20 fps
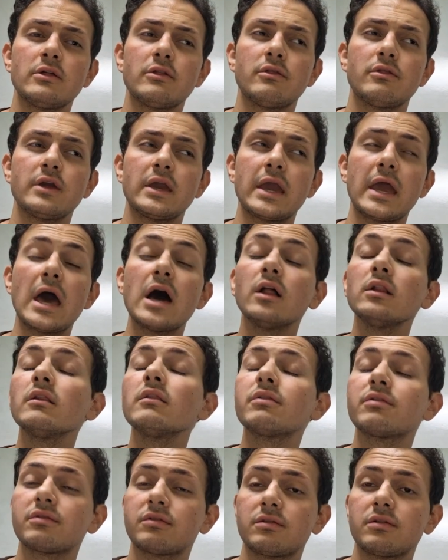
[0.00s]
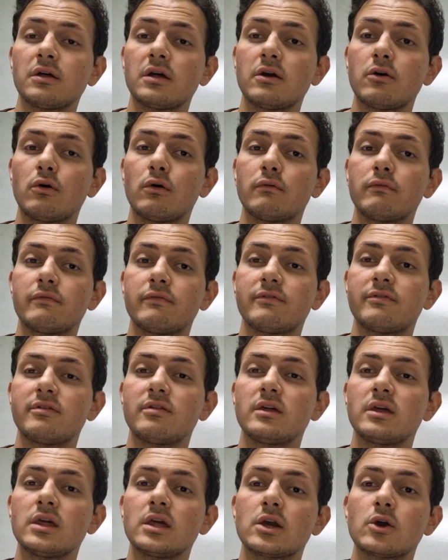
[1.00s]
the health of
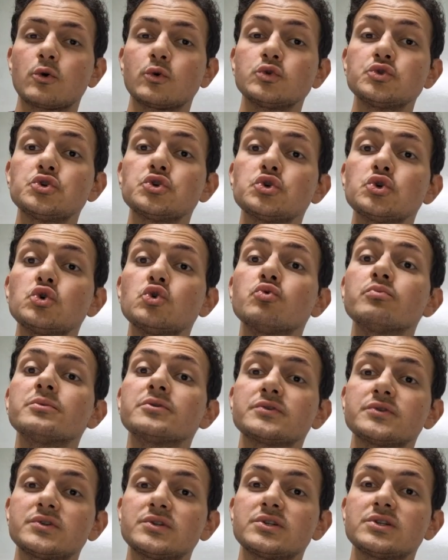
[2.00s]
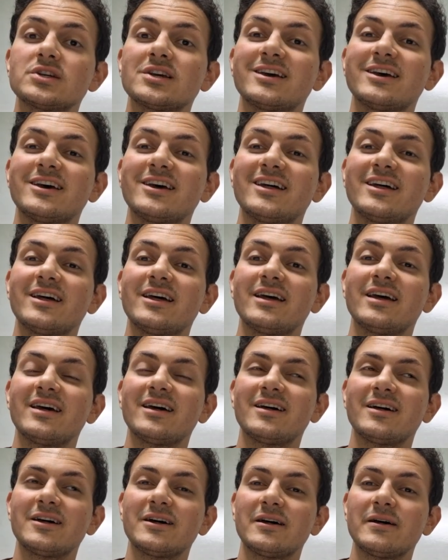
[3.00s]
the consumers'
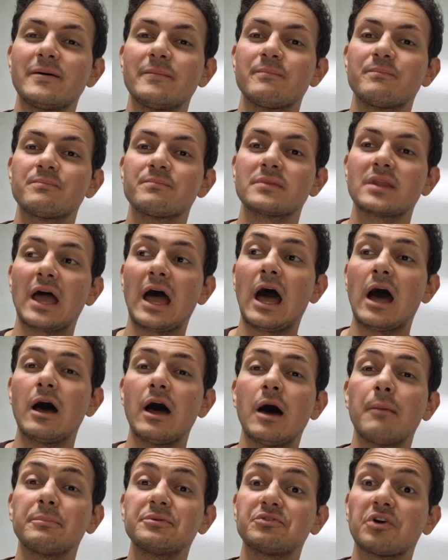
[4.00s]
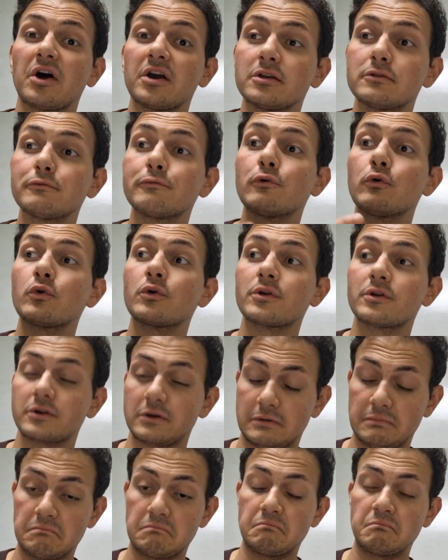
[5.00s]
appetite for
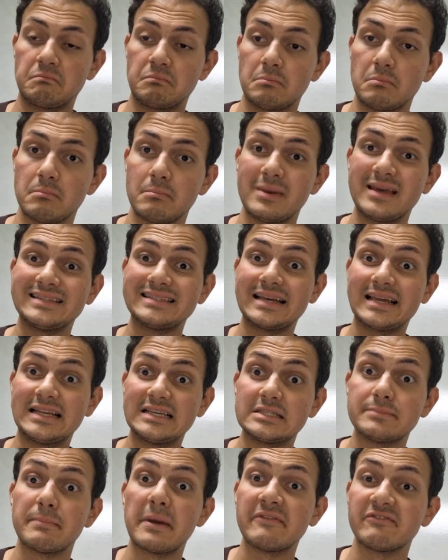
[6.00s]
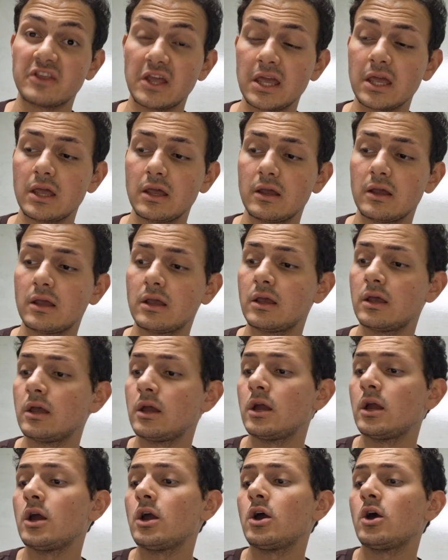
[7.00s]
basically spending.
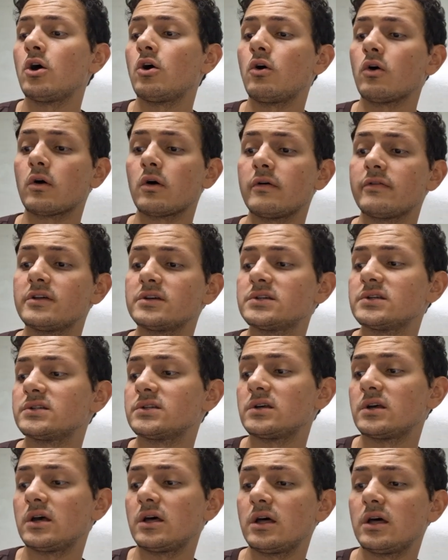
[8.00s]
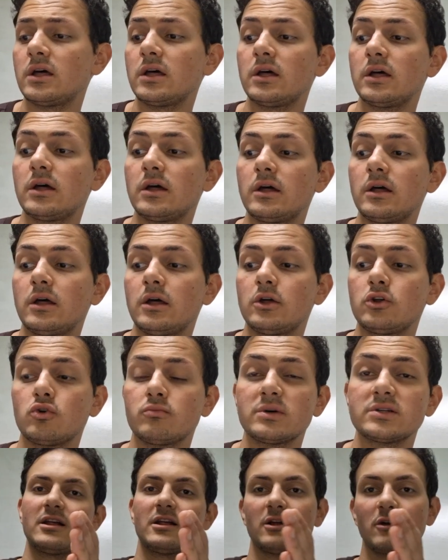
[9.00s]
Okay, this is
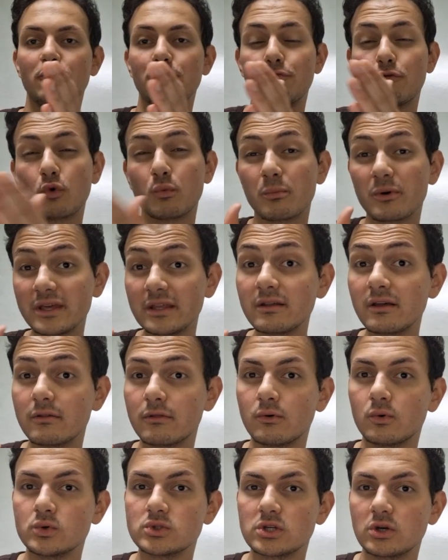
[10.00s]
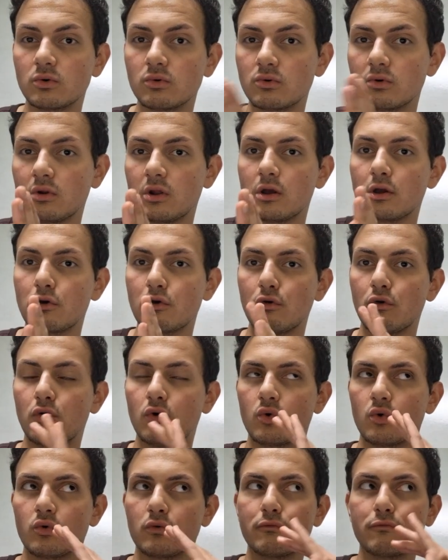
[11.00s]
UMSCI. From reading those
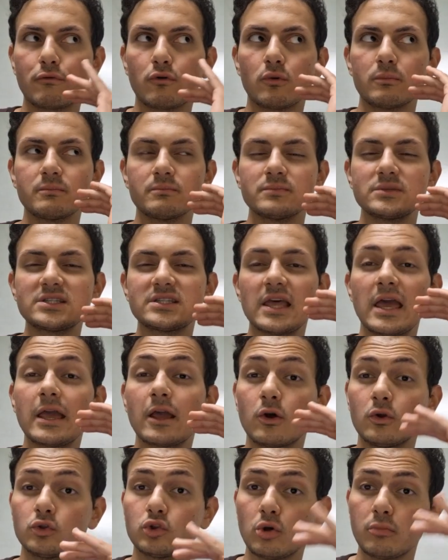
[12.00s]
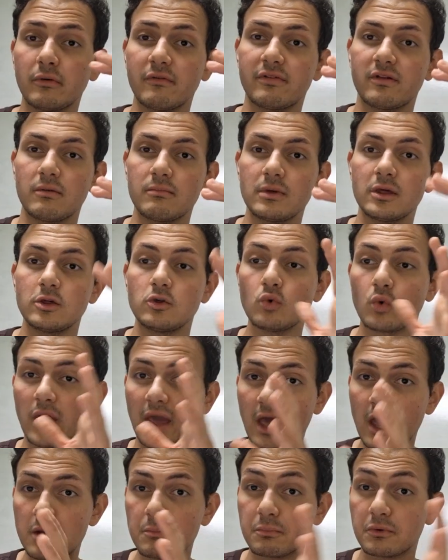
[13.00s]
or from staying on top of them, you
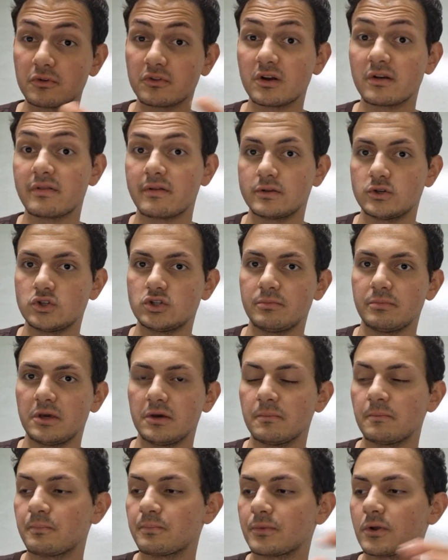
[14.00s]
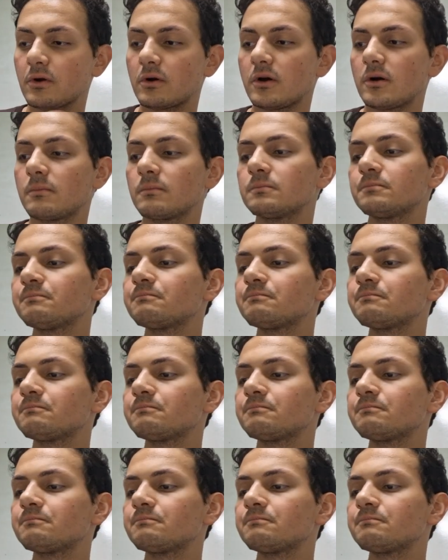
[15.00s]
can predict the GDP. Okay,